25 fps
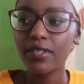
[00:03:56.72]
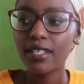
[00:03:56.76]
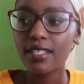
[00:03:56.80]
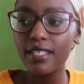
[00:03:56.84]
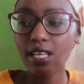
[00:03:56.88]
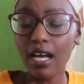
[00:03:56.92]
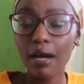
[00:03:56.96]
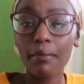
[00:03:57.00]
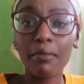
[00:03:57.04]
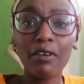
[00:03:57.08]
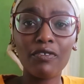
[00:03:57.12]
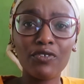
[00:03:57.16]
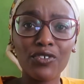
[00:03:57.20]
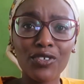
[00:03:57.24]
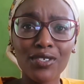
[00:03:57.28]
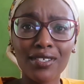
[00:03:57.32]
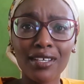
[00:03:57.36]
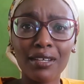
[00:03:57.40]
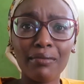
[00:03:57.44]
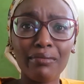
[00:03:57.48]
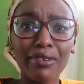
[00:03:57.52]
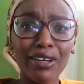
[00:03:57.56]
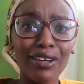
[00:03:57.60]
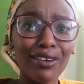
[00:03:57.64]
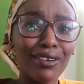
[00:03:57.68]
some have
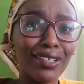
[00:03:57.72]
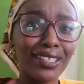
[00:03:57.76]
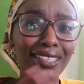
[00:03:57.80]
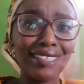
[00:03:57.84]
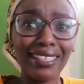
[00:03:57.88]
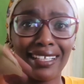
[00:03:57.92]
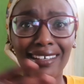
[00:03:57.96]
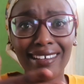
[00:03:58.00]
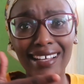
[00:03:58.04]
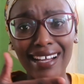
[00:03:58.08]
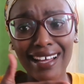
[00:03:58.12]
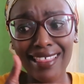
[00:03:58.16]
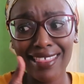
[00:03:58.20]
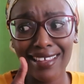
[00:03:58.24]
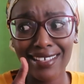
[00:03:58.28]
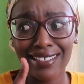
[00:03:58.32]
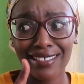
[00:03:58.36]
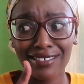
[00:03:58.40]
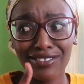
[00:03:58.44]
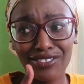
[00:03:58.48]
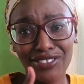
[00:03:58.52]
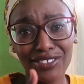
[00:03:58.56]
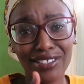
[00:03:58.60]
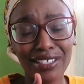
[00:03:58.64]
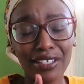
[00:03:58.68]
chosen biology, others
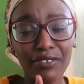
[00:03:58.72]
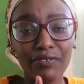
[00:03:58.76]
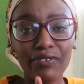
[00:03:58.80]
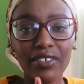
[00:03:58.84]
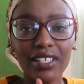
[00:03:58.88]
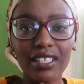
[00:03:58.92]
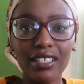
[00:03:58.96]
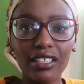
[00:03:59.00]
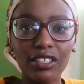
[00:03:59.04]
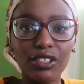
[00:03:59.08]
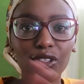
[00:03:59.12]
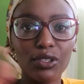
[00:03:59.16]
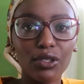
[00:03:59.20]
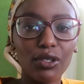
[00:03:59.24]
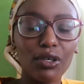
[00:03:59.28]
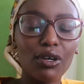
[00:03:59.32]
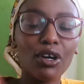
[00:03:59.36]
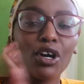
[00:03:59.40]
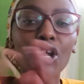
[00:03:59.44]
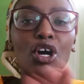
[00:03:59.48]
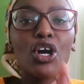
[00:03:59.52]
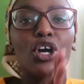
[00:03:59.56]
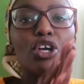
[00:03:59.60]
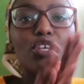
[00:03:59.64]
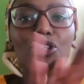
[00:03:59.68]
have chosen physics.
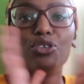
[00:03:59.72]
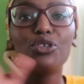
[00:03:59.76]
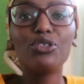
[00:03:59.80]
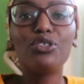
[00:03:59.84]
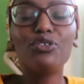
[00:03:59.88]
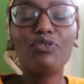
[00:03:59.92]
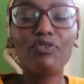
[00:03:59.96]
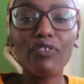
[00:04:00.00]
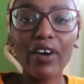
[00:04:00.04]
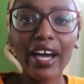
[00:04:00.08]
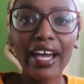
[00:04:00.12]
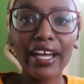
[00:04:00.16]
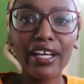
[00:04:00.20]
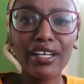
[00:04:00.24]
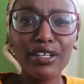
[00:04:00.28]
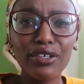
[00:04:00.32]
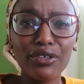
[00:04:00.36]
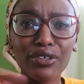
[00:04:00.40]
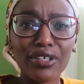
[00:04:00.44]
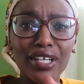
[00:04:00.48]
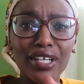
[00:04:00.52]
So you divide